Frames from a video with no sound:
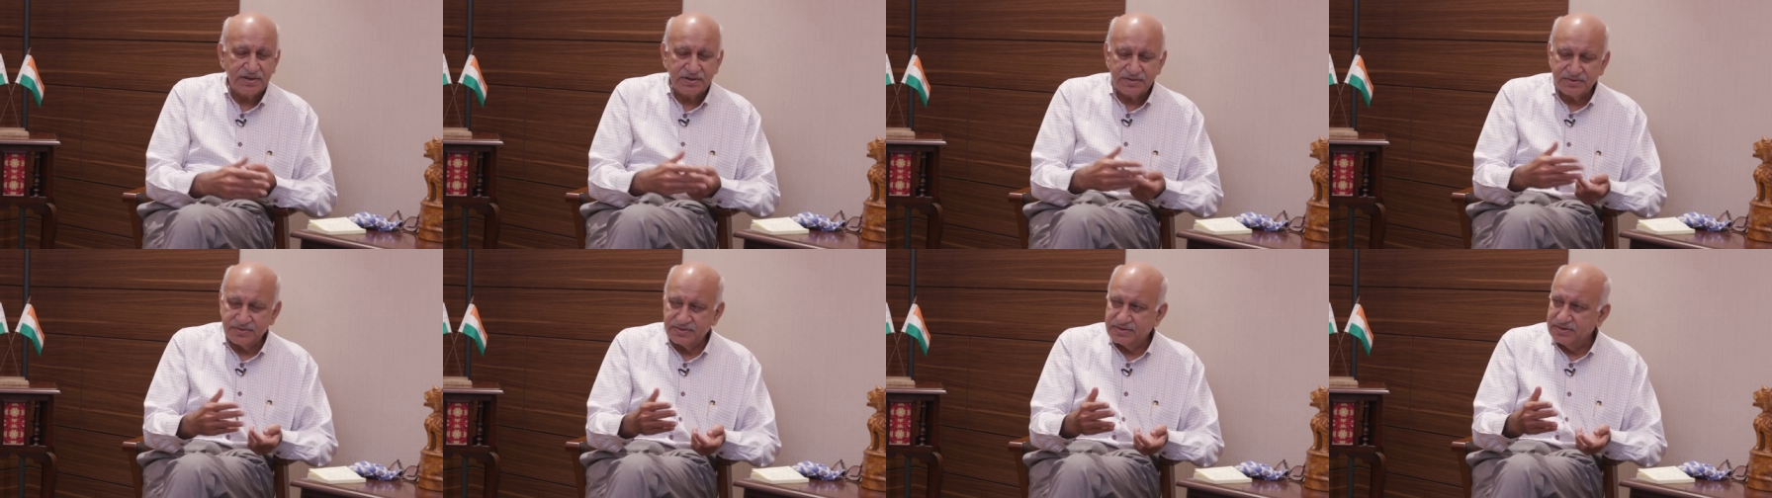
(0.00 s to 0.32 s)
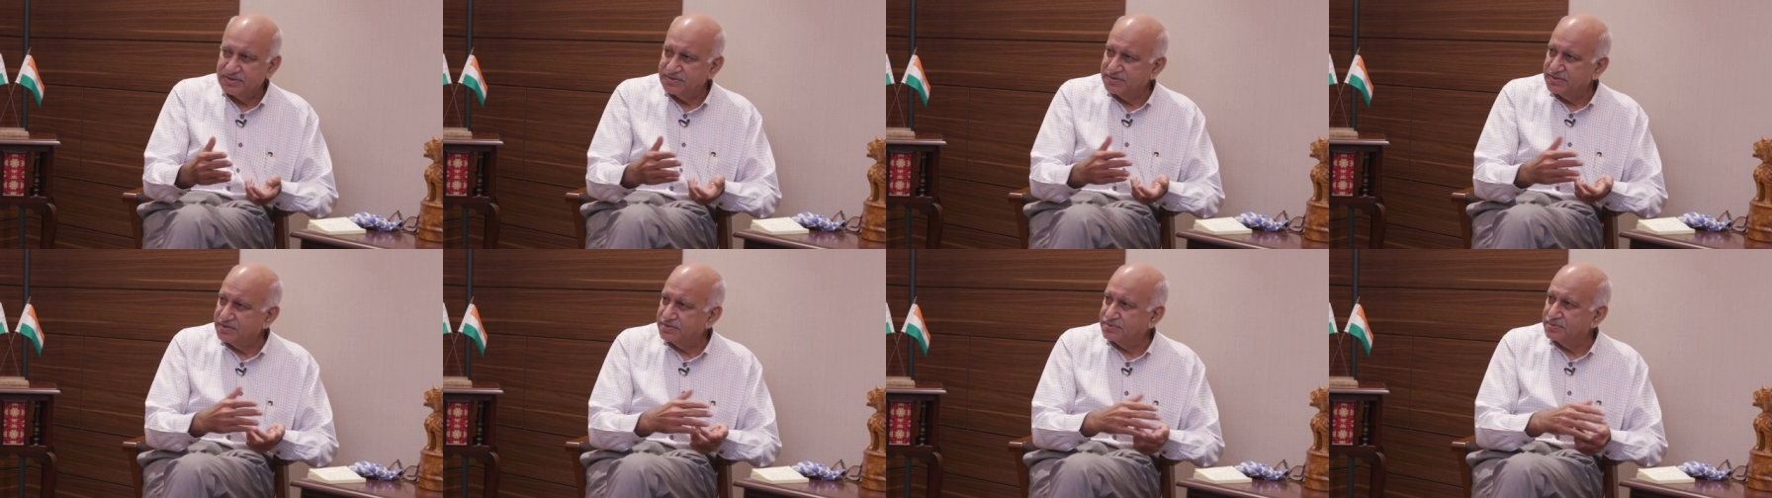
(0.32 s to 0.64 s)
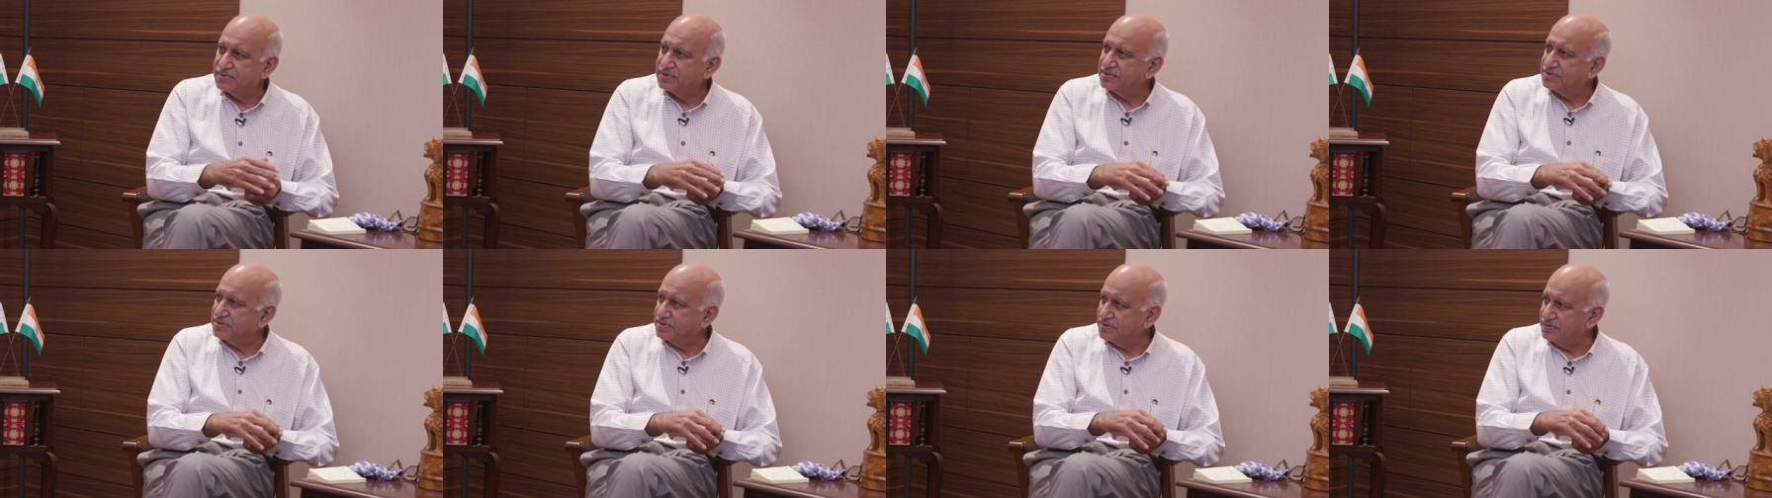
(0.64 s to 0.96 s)
today's
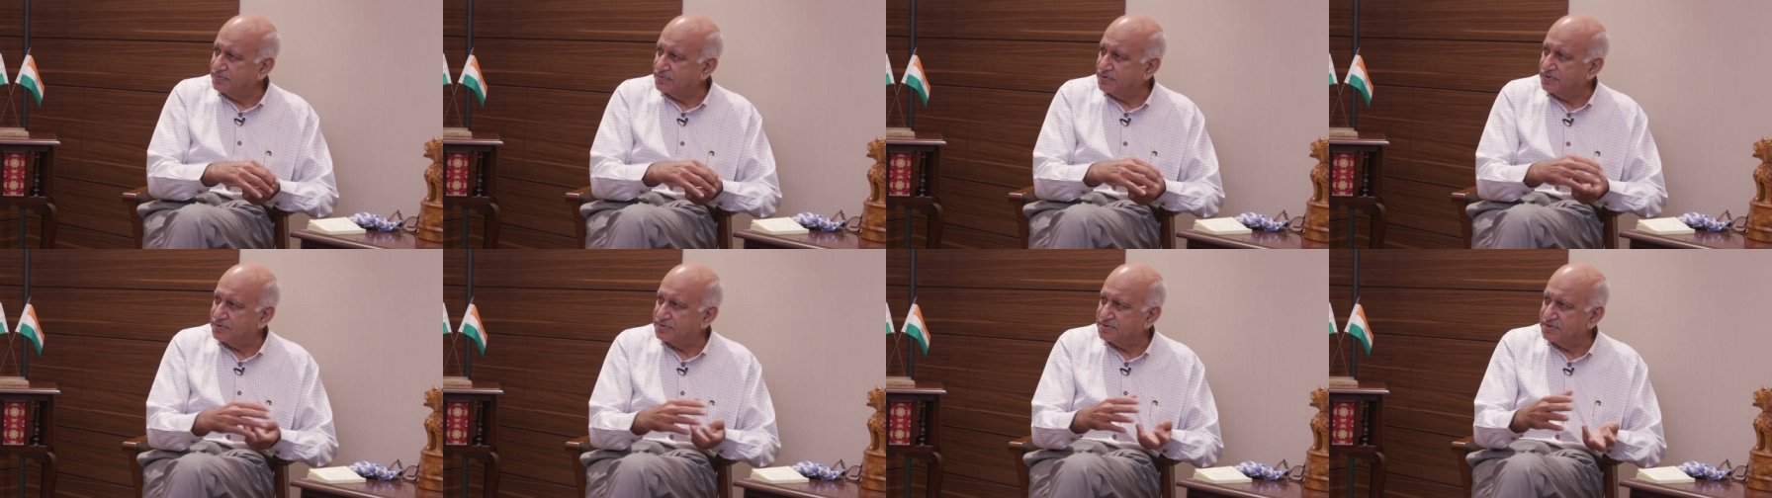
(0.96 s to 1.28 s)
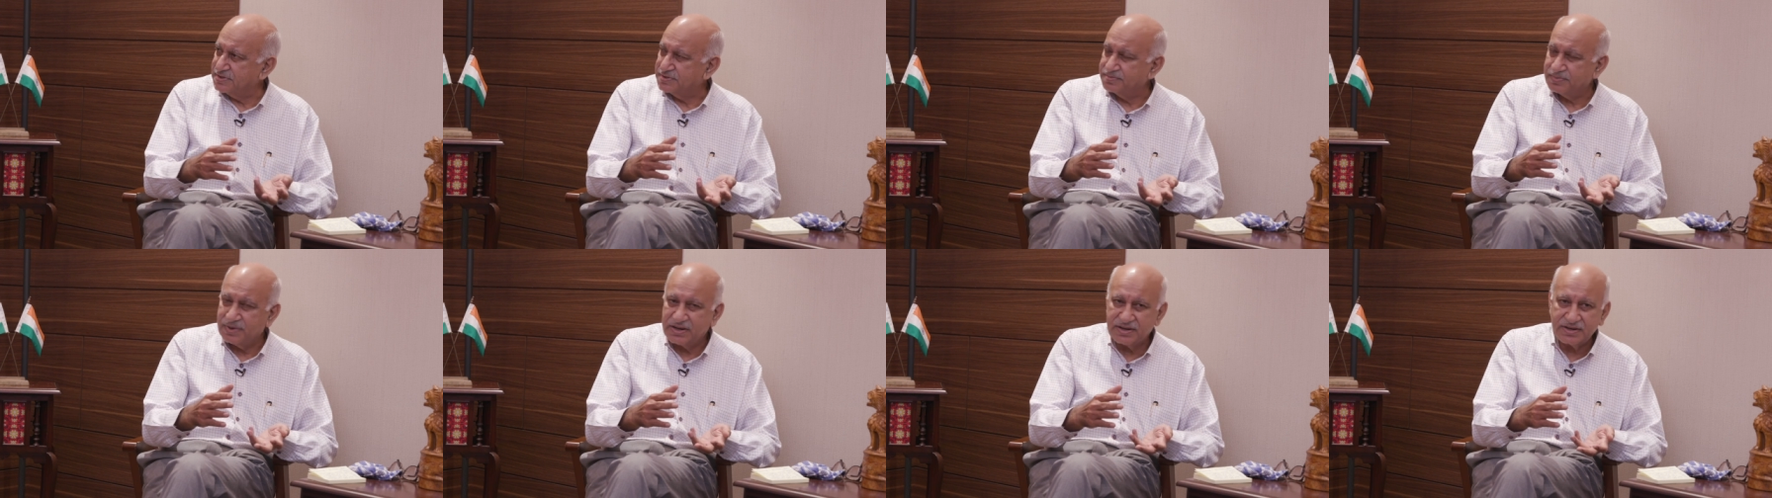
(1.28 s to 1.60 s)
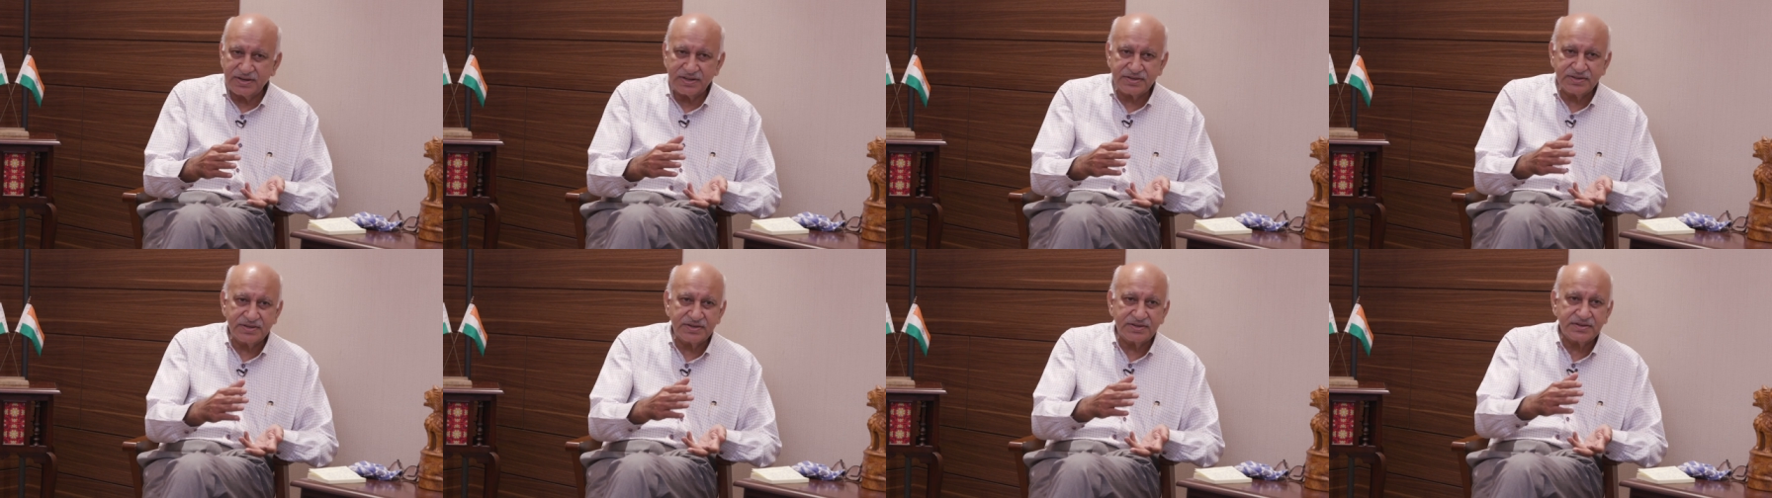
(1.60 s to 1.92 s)
situation of course is
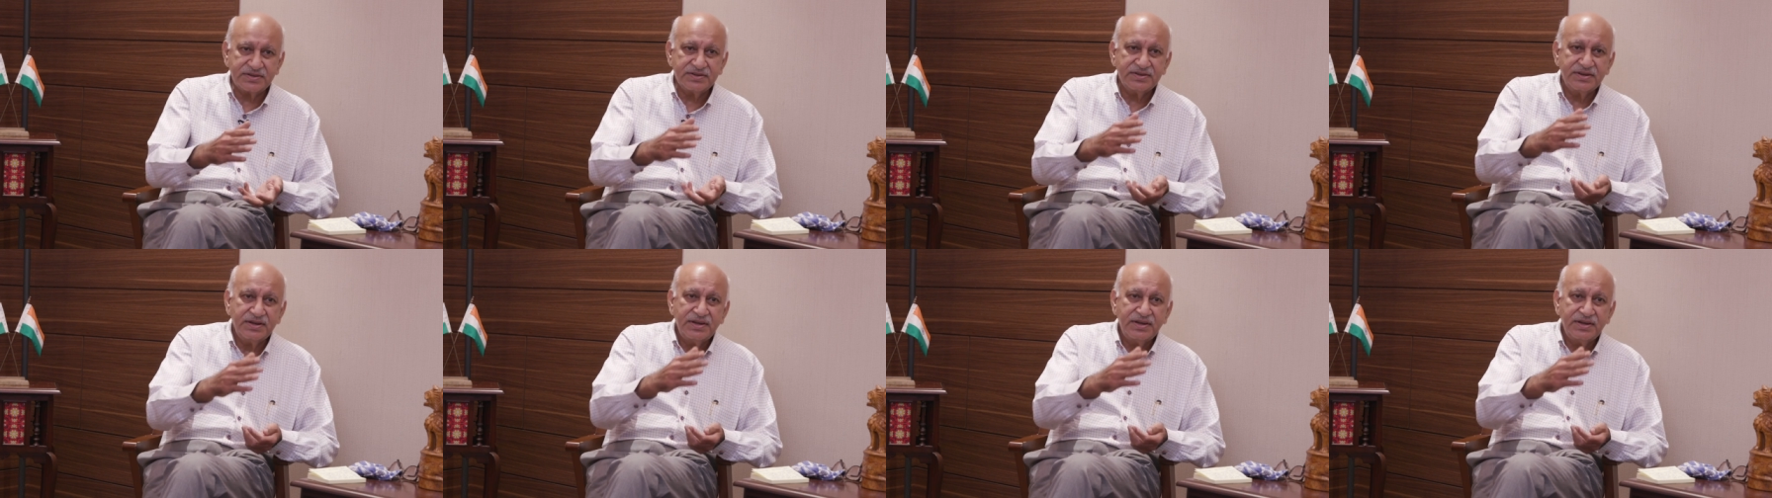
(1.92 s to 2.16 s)
Bangladesh,